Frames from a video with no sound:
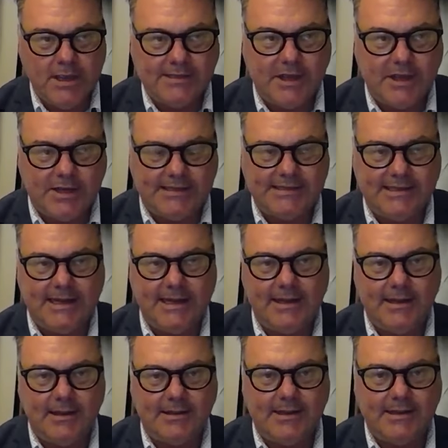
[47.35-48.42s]
So to
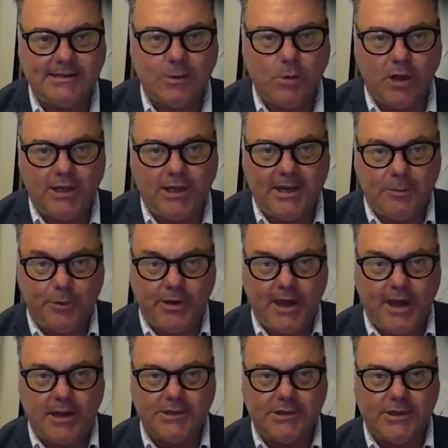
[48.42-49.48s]
see this quality
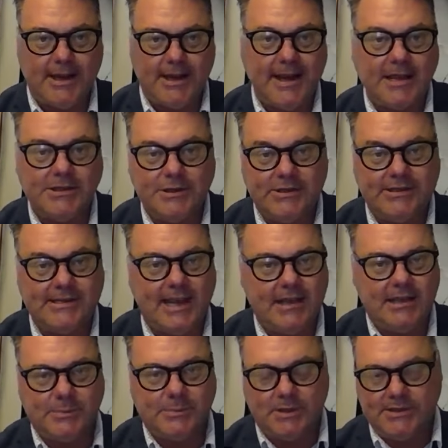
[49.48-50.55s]
production, and as you say,
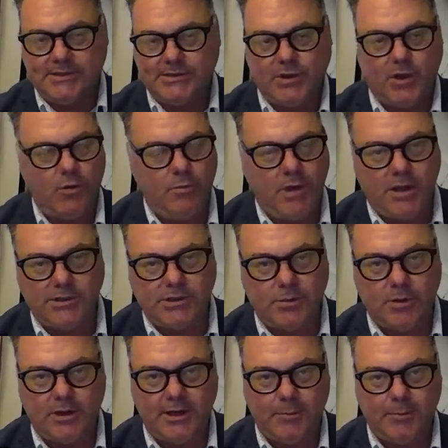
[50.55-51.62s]
there's been so much
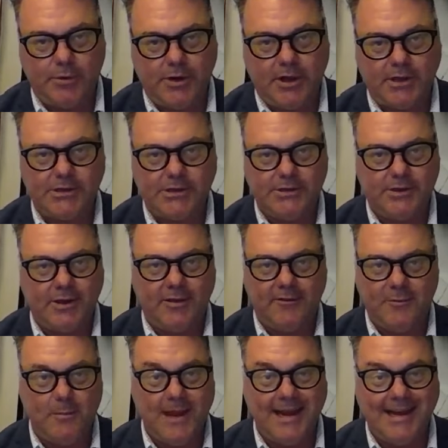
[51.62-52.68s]
quality production over
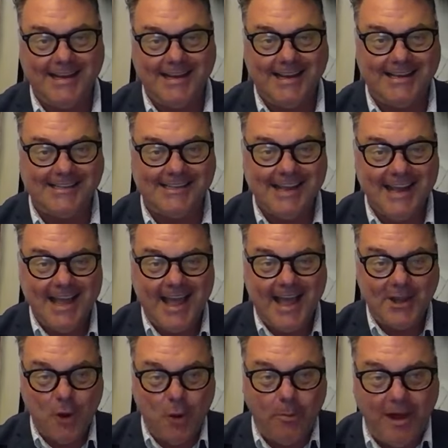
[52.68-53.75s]
many years,
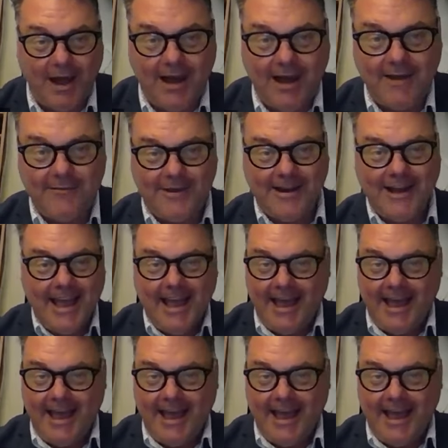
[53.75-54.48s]
and you're part of it.